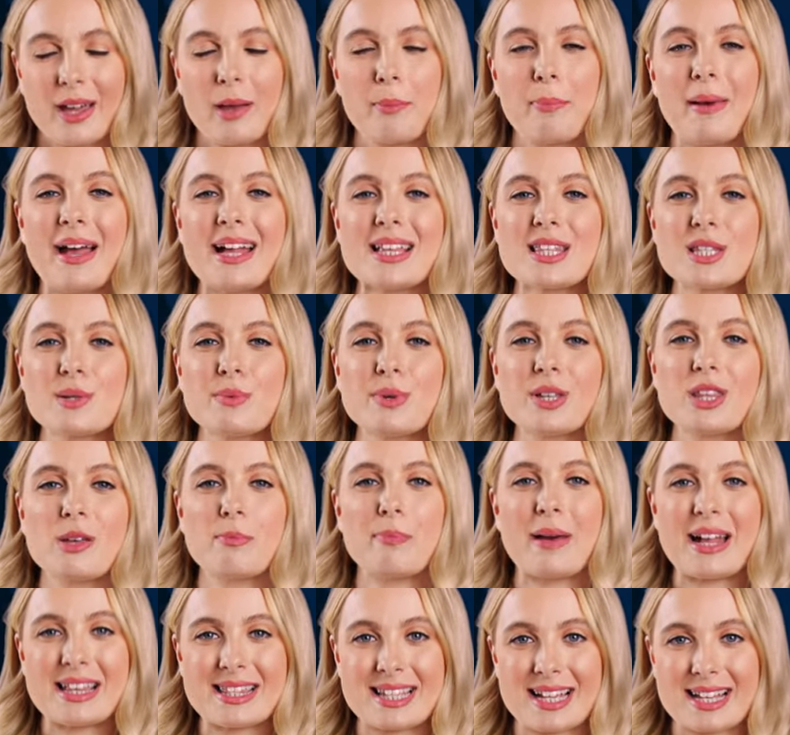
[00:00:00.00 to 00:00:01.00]
Compared to other
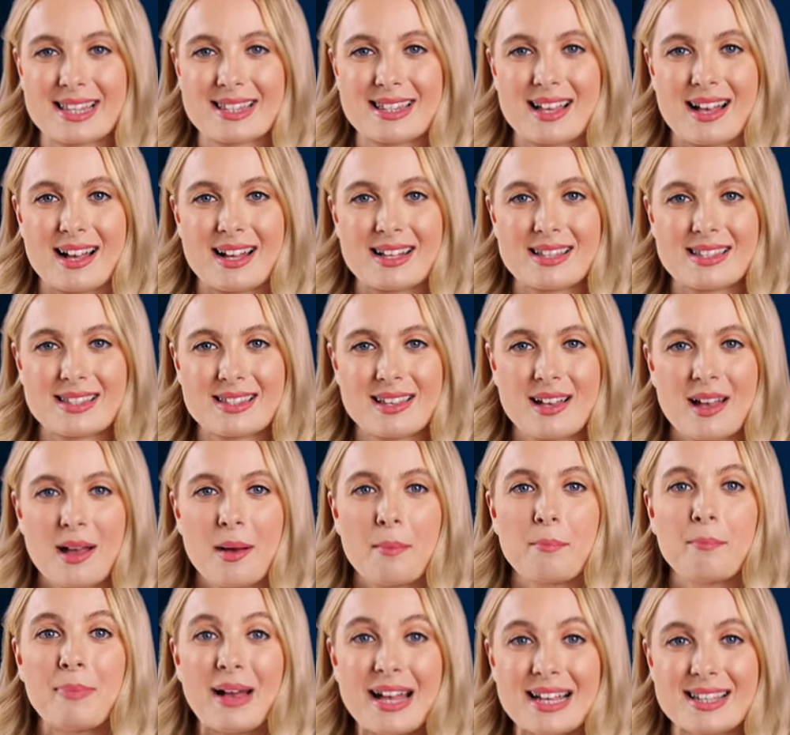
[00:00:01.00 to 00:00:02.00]
betting sites,
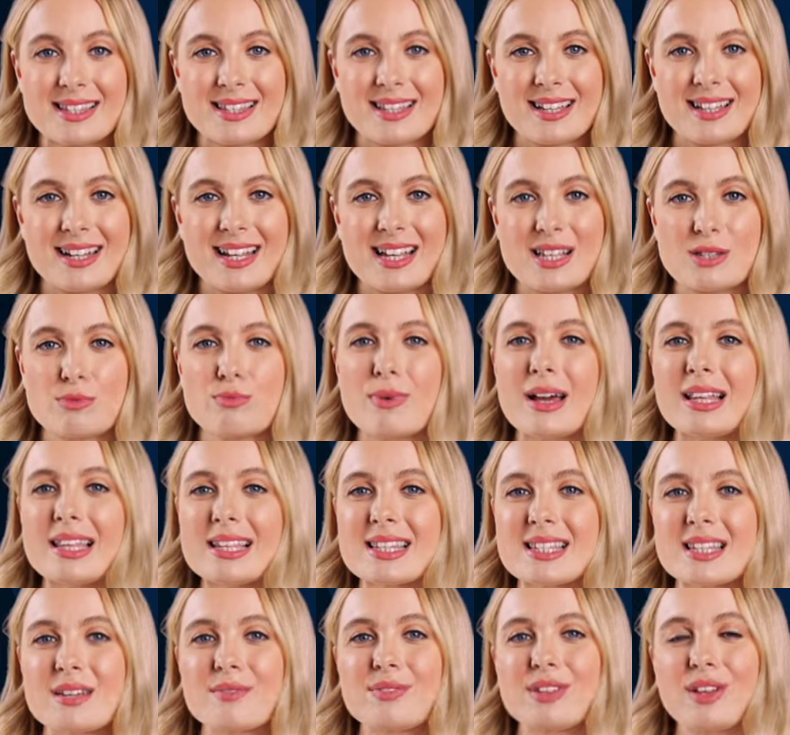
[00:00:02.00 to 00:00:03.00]
Betsson is
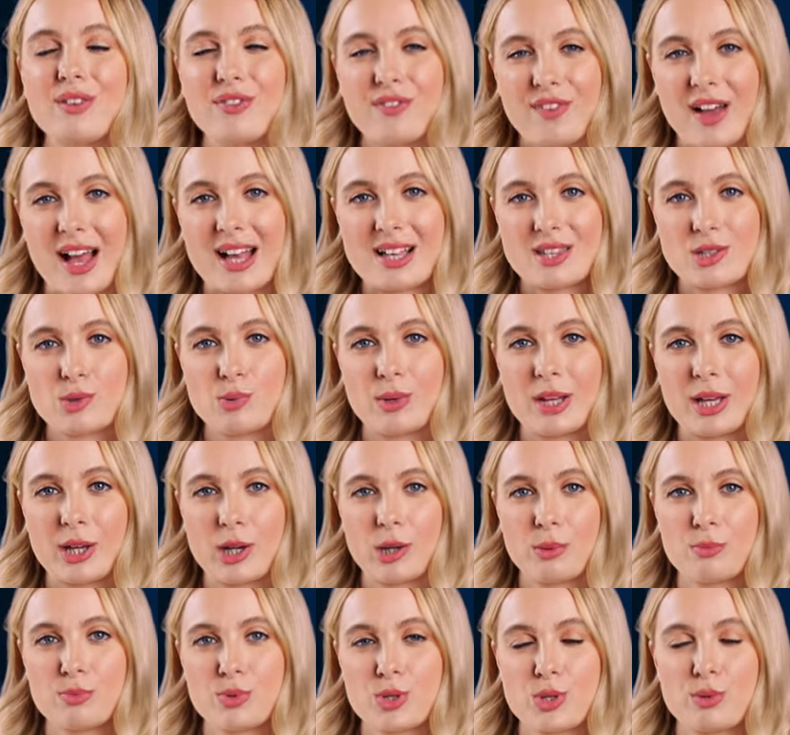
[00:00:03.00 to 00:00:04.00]
relatively fast when it
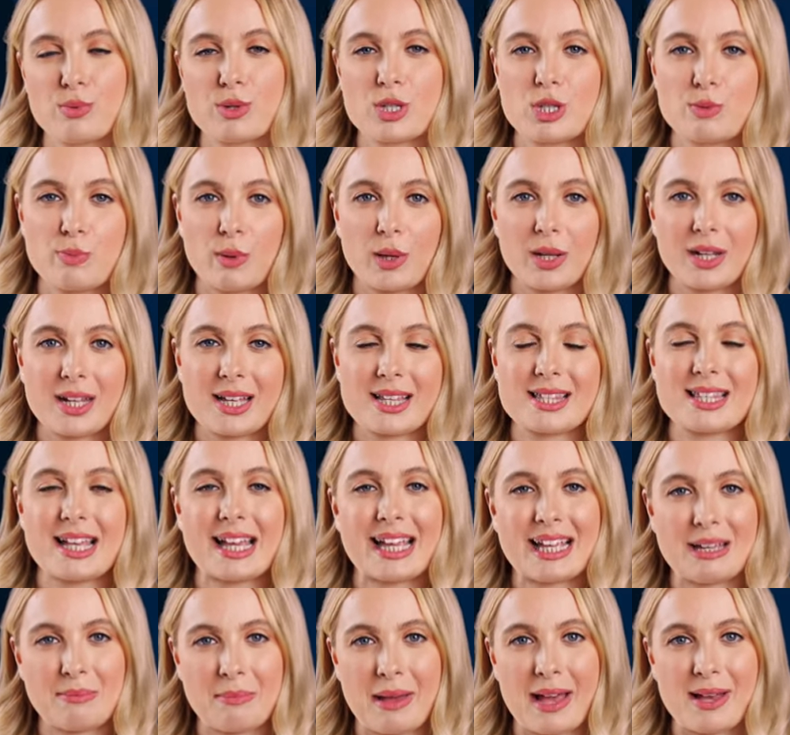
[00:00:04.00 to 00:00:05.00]
comes to responding to
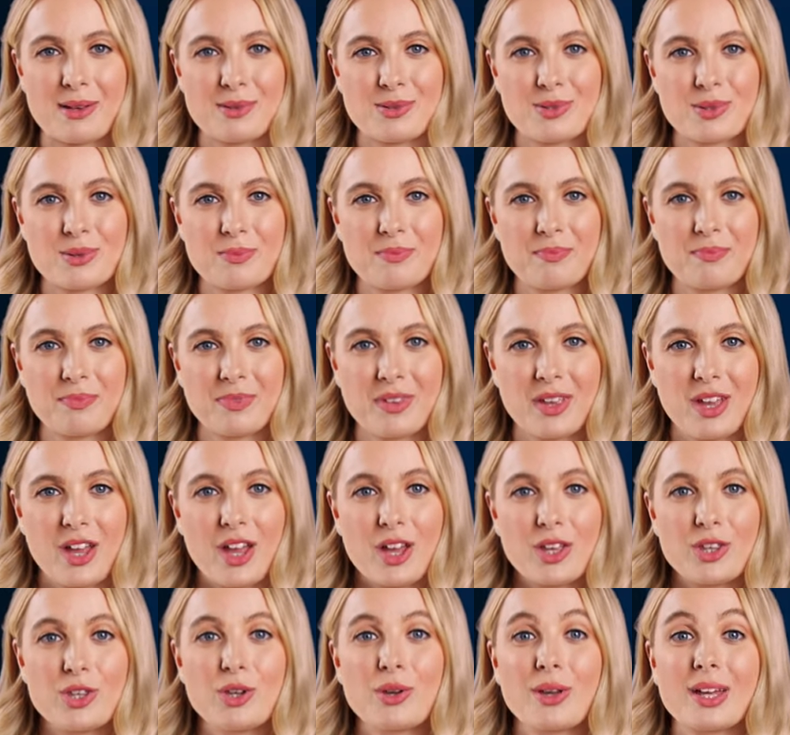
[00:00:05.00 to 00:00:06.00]
emails.
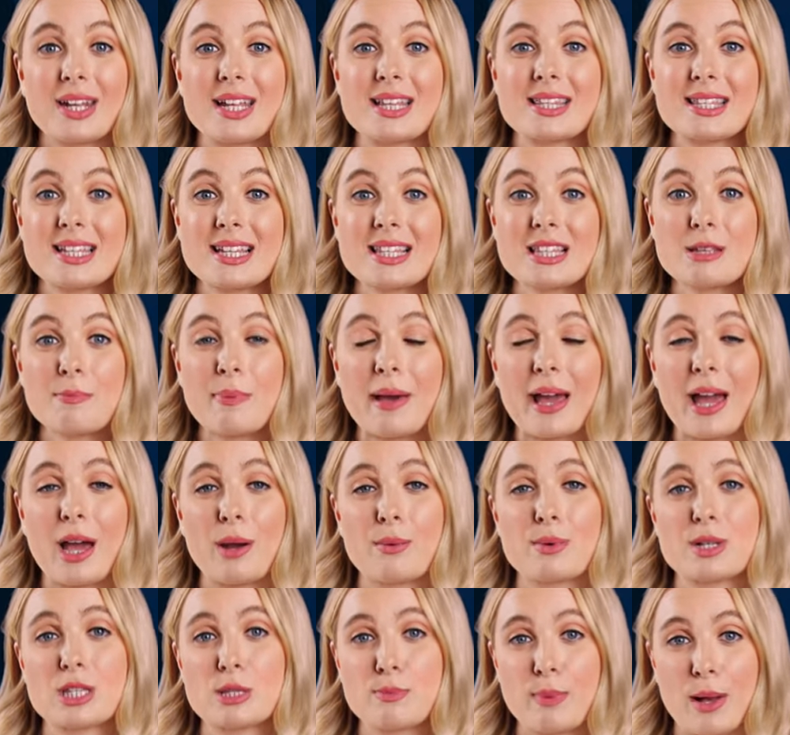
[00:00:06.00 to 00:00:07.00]
You can anticipate a
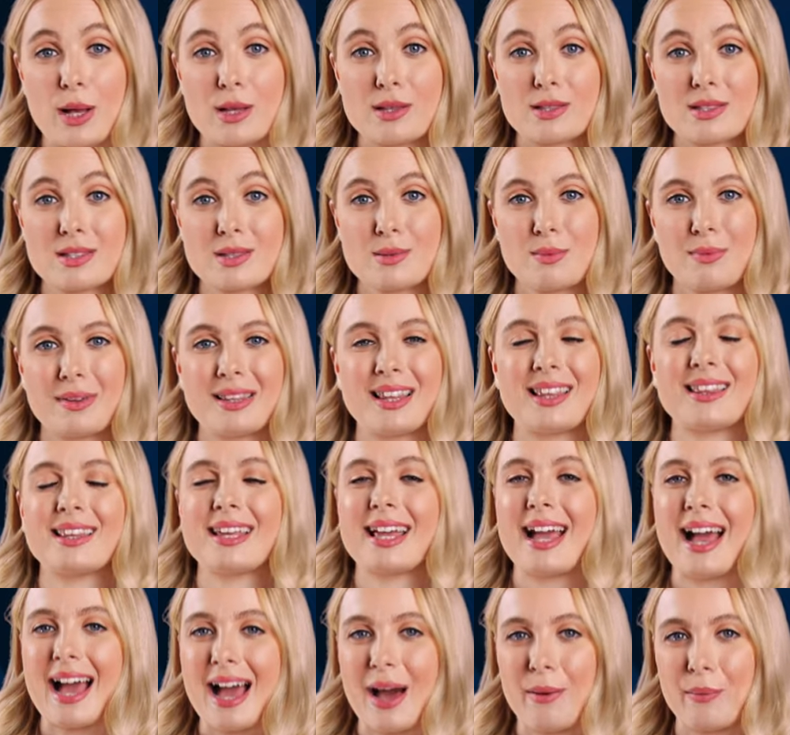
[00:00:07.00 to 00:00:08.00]
response within the
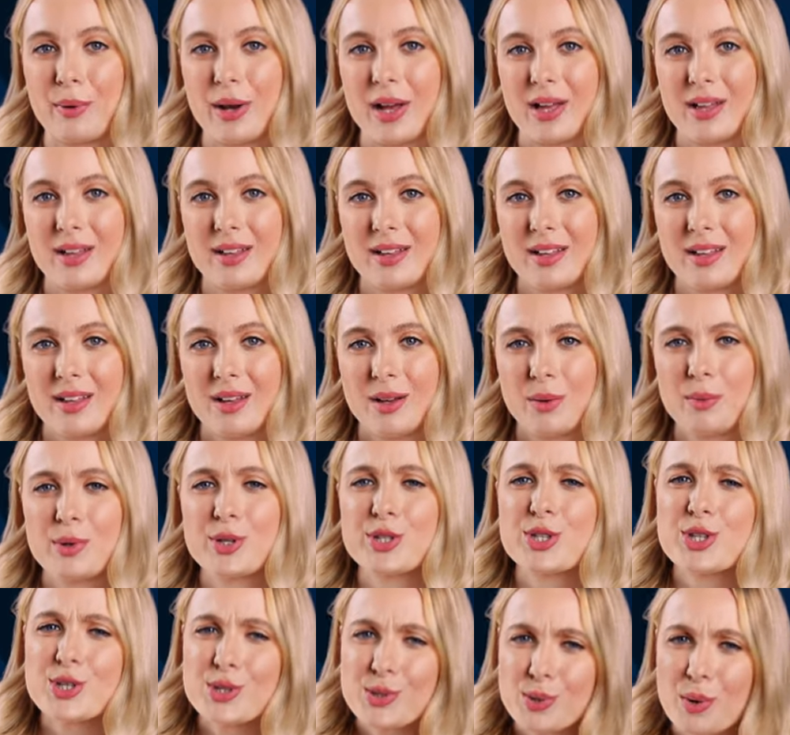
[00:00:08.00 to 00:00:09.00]
hour,
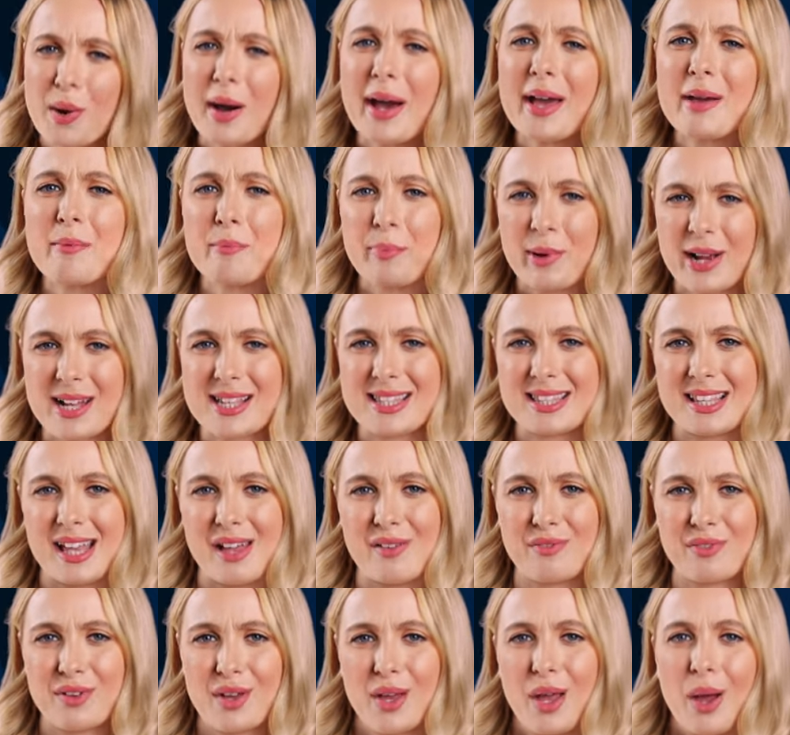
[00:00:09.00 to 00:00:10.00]
which is quite
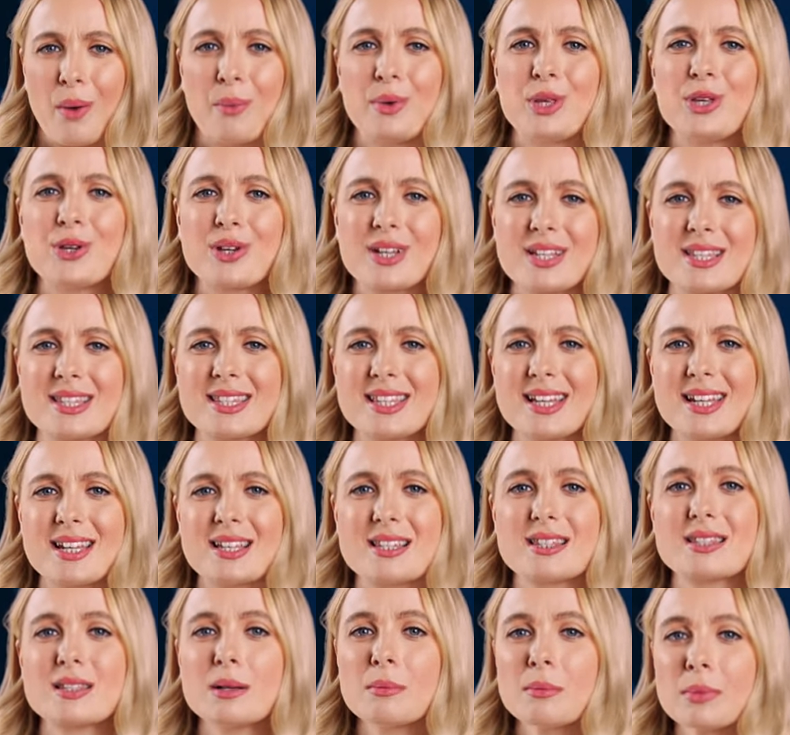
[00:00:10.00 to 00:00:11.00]
impressive when you consider
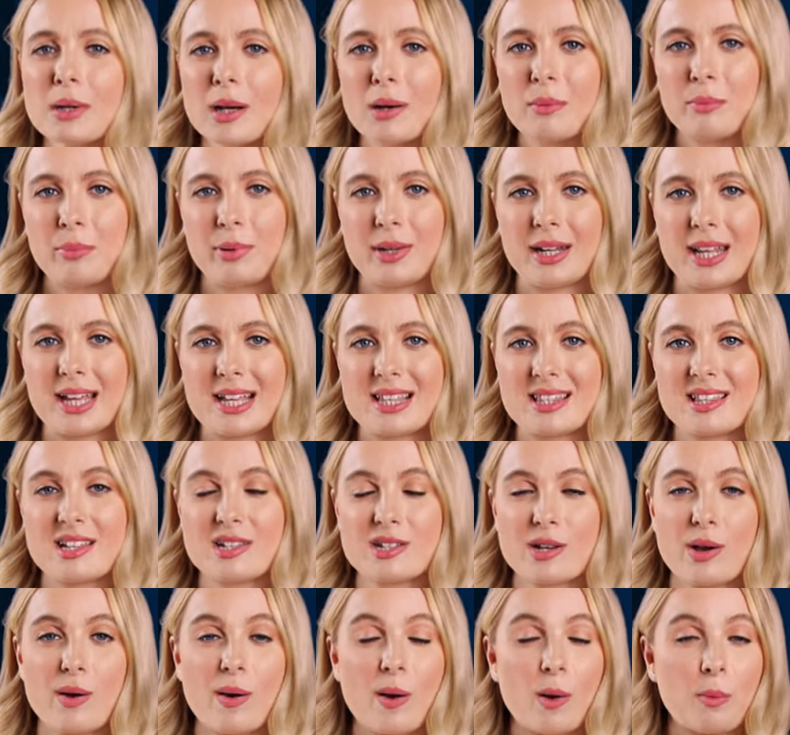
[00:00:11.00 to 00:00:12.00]
some companies that
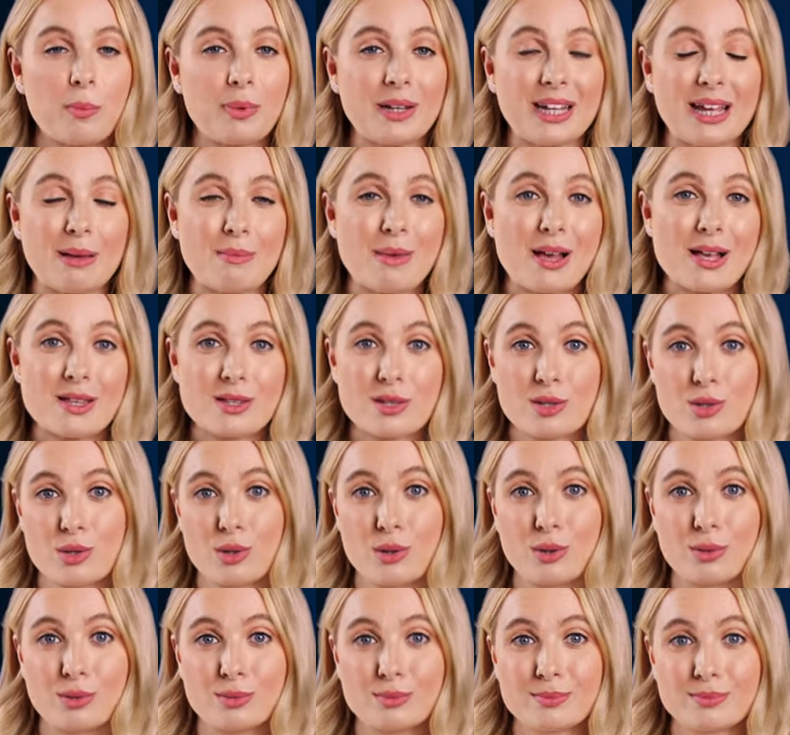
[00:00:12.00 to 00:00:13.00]
don't open emails at
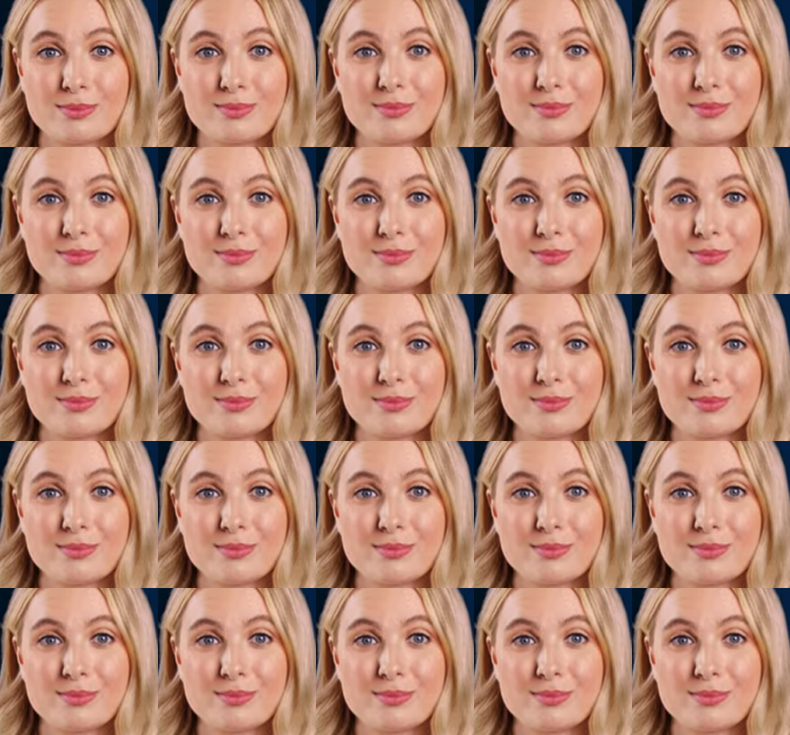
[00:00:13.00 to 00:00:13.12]
all.